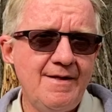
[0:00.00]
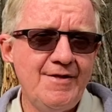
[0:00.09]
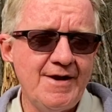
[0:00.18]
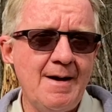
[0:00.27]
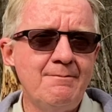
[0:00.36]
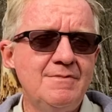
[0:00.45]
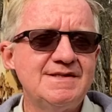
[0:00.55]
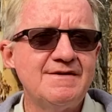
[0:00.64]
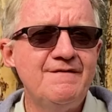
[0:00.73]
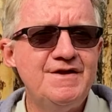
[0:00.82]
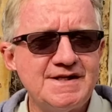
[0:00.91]
the numbers
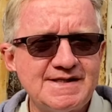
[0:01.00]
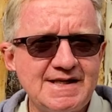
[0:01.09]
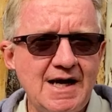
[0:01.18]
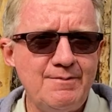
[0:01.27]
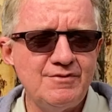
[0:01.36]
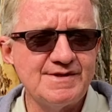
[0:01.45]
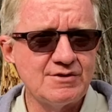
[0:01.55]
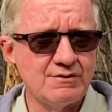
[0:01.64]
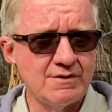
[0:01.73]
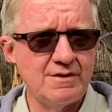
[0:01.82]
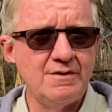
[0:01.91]
of the disciples
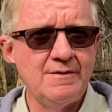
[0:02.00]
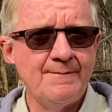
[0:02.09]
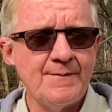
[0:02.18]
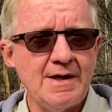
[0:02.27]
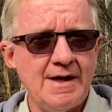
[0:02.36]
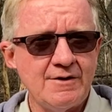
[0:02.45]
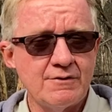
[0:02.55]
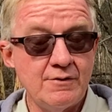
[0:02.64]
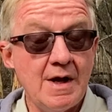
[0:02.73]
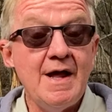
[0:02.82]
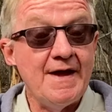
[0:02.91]
grew and grew.